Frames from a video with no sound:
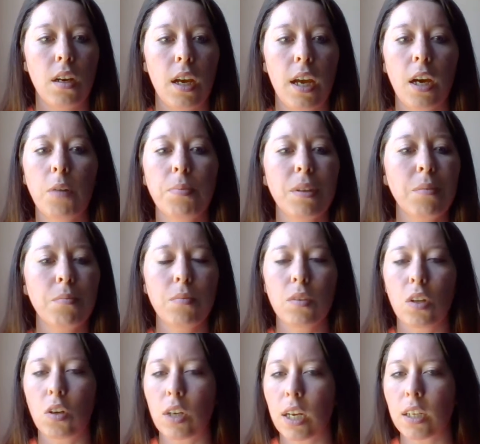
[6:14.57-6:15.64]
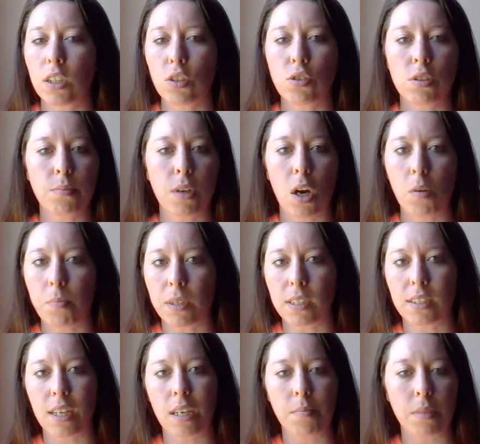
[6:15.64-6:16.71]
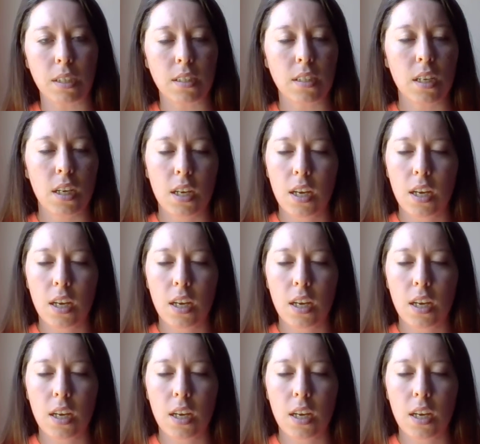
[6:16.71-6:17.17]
Help them learn how to use some coping statements.